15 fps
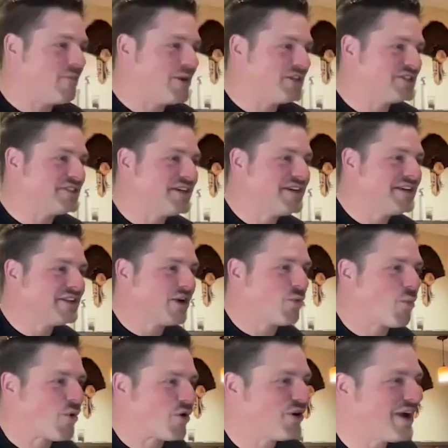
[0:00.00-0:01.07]
wish there
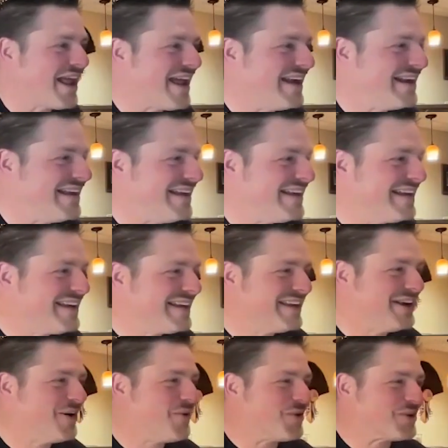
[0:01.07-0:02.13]
weren't any,
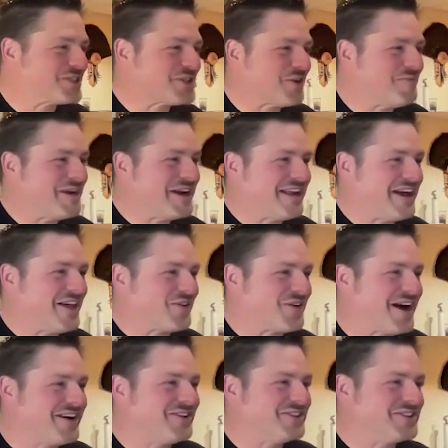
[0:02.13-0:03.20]
or so many other
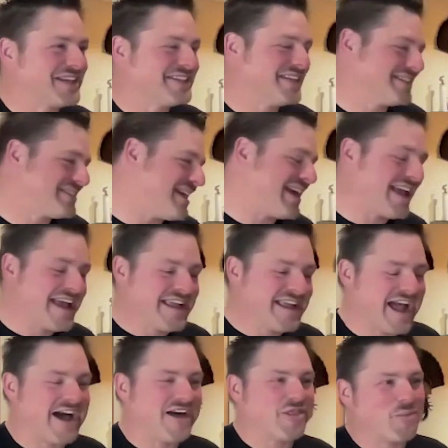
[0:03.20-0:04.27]
hunters, because it's like,
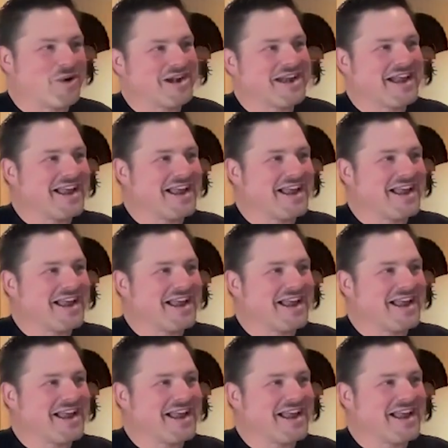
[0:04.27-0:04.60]
yeah, on the one